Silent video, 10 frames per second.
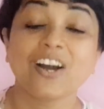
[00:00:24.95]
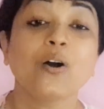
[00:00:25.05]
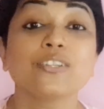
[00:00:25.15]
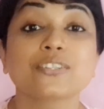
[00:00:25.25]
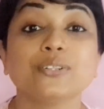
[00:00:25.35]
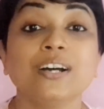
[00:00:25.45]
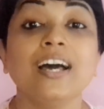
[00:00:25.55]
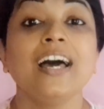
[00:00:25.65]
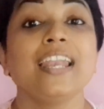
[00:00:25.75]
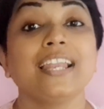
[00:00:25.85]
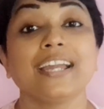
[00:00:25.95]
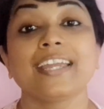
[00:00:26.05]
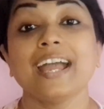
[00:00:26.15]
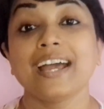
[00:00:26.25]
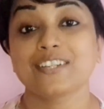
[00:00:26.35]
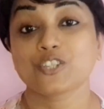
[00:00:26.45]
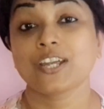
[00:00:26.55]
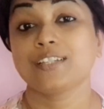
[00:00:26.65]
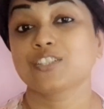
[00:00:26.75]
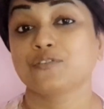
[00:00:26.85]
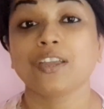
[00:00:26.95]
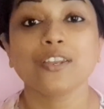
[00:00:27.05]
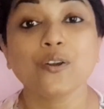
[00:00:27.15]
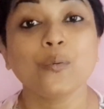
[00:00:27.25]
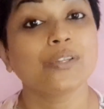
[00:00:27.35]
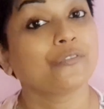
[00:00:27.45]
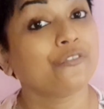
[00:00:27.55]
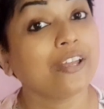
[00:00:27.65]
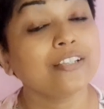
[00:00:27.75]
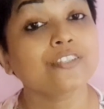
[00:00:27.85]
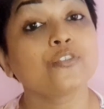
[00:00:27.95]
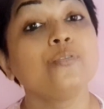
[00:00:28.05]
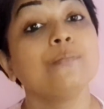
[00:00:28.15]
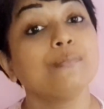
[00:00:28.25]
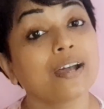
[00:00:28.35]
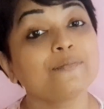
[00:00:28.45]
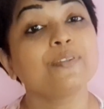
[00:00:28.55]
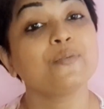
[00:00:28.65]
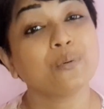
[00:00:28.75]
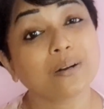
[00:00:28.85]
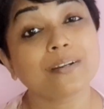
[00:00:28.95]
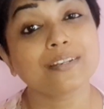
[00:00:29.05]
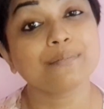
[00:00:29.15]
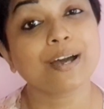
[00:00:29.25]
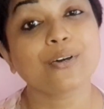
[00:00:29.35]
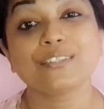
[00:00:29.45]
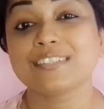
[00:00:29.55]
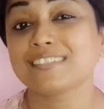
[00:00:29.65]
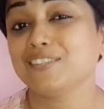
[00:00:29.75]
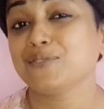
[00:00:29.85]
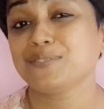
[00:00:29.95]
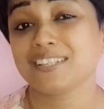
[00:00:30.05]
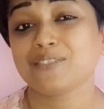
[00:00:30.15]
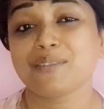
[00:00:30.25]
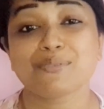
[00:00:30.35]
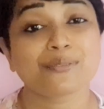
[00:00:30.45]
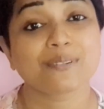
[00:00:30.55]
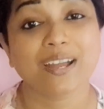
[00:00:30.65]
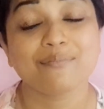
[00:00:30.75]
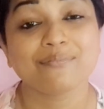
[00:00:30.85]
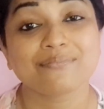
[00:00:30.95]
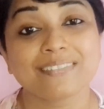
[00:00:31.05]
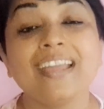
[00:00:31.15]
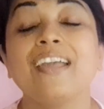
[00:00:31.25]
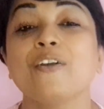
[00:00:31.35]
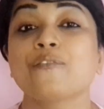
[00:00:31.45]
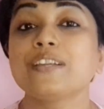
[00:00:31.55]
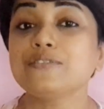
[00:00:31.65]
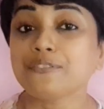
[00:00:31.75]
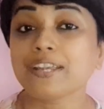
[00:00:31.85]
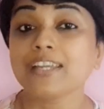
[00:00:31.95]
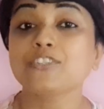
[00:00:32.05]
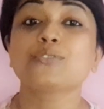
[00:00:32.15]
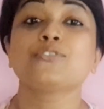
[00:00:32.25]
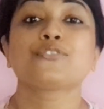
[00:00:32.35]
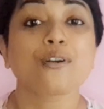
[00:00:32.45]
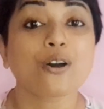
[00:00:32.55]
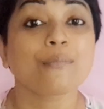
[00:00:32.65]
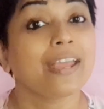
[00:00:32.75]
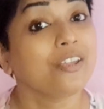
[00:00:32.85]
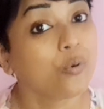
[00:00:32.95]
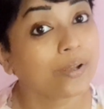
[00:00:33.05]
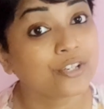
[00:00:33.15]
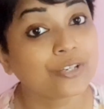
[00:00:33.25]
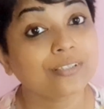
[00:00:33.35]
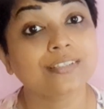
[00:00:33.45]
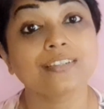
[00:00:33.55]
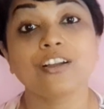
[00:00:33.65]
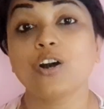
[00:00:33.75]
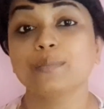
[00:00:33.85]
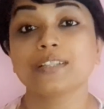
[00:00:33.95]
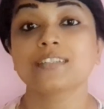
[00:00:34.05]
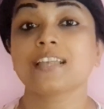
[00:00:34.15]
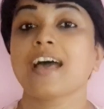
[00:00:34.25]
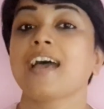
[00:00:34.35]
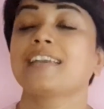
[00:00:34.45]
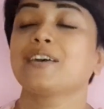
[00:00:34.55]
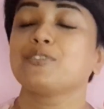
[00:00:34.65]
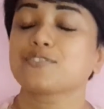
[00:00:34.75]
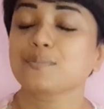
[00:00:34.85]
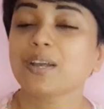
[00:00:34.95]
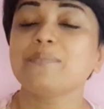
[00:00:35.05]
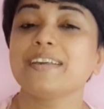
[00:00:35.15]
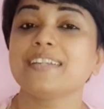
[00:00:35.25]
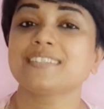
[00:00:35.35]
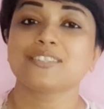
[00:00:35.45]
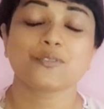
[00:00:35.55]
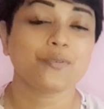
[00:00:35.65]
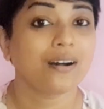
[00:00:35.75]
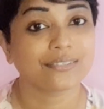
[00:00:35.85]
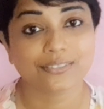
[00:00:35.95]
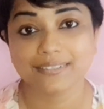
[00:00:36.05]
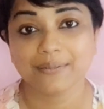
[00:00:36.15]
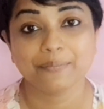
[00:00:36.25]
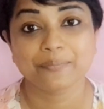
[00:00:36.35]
Also, like and share this video with friends who might be worried about this new degree program. Feel free to drop any questions in the comments and I will do my best to answer them.